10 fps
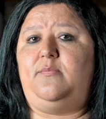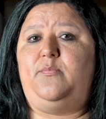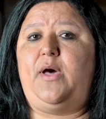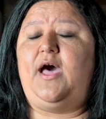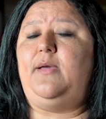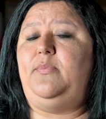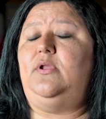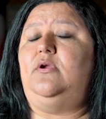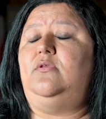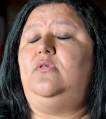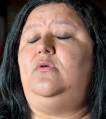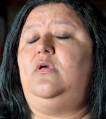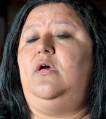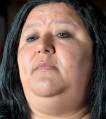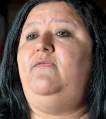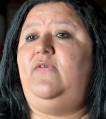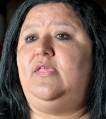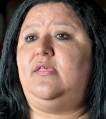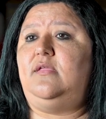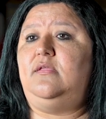popular to come and
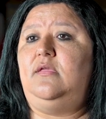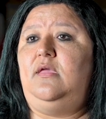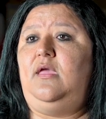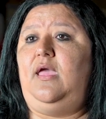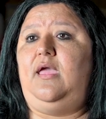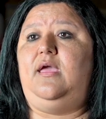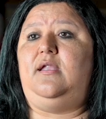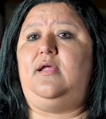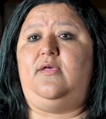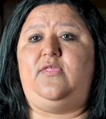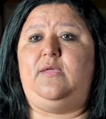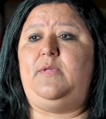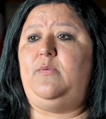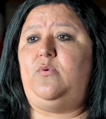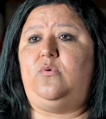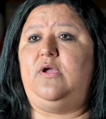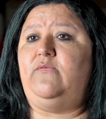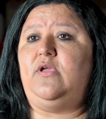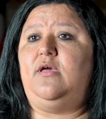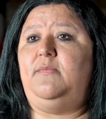visit, and I think people who
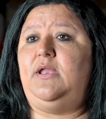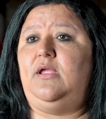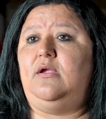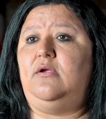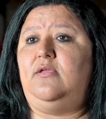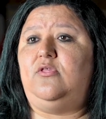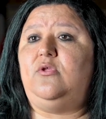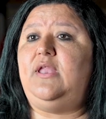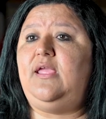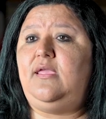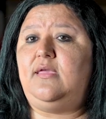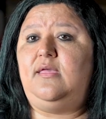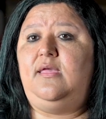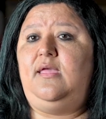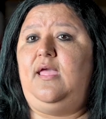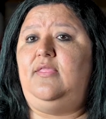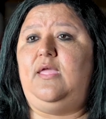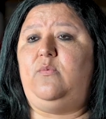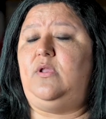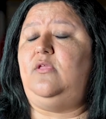ever come in here is unique, and
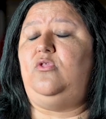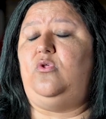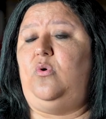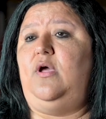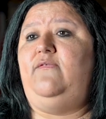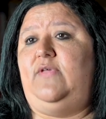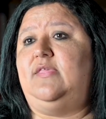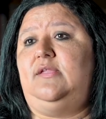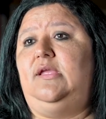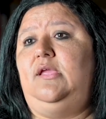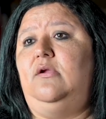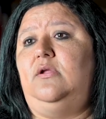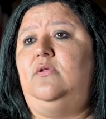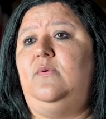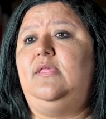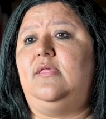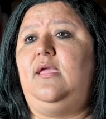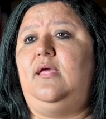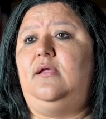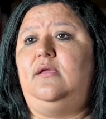they would enjoy visiting here in
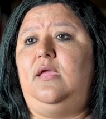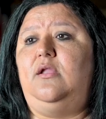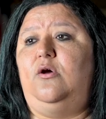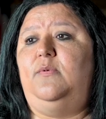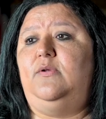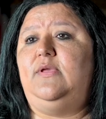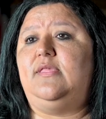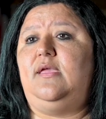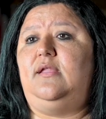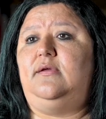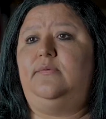Louisiana, in Houma, Louisiana.